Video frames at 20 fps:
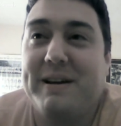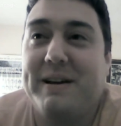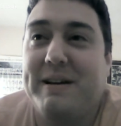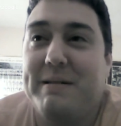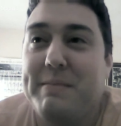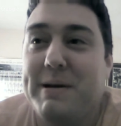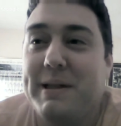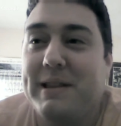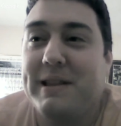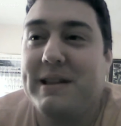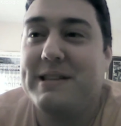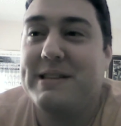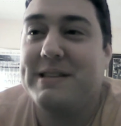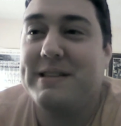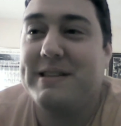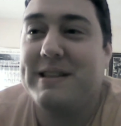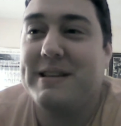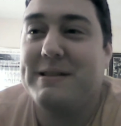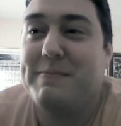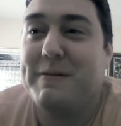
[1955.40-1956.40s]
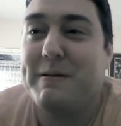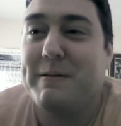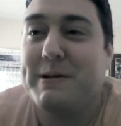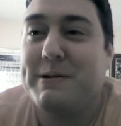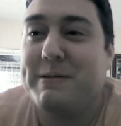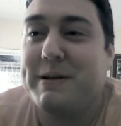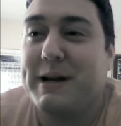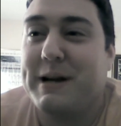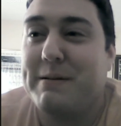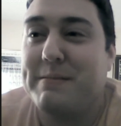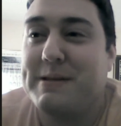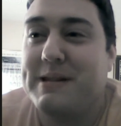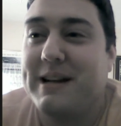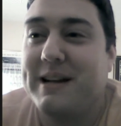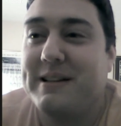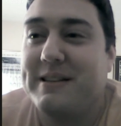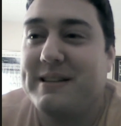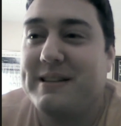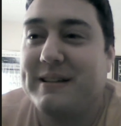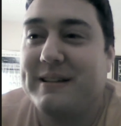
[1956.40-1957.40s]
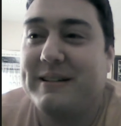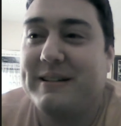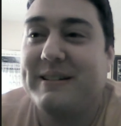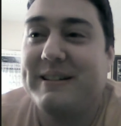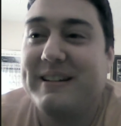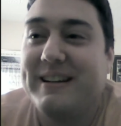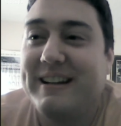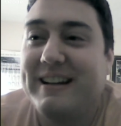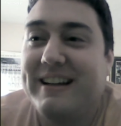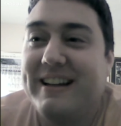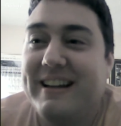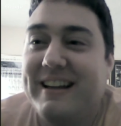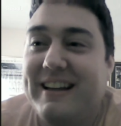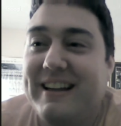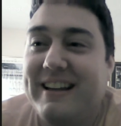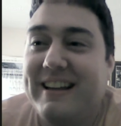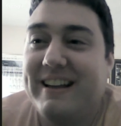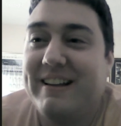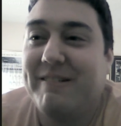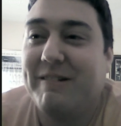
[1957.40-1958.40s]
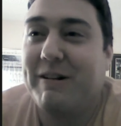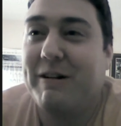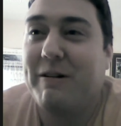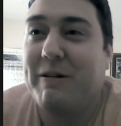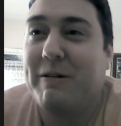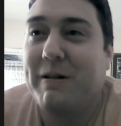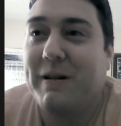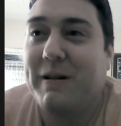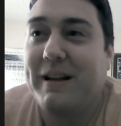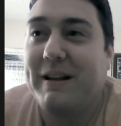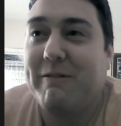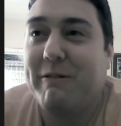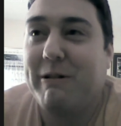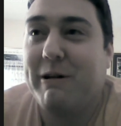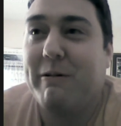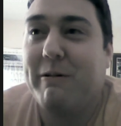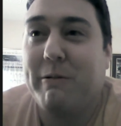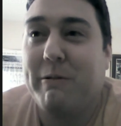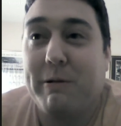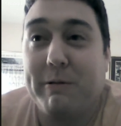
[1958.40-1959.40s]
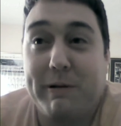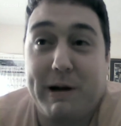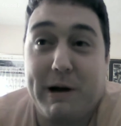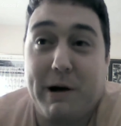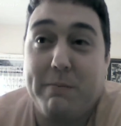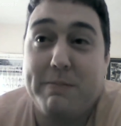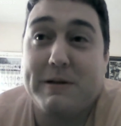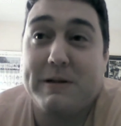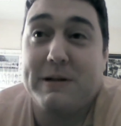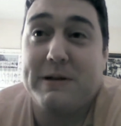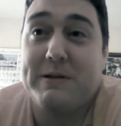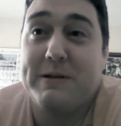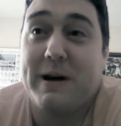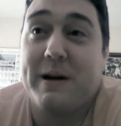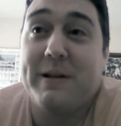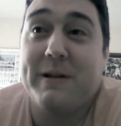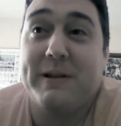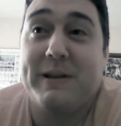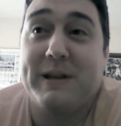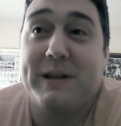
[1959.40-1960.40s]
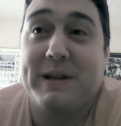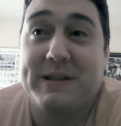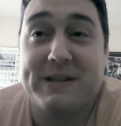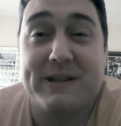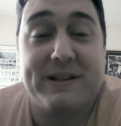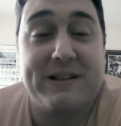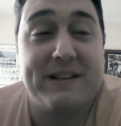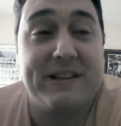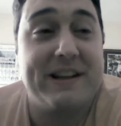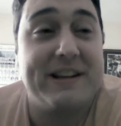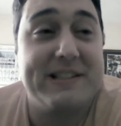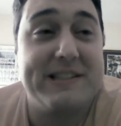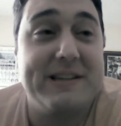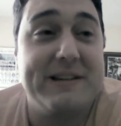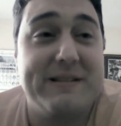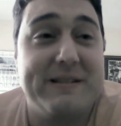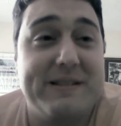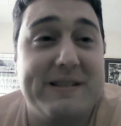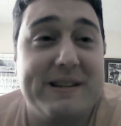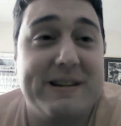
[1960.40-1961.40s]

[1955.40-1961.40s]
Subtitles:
So check us out on Facebook. Figure it all out. We'll be there. Well, we hope to do other things other than that too.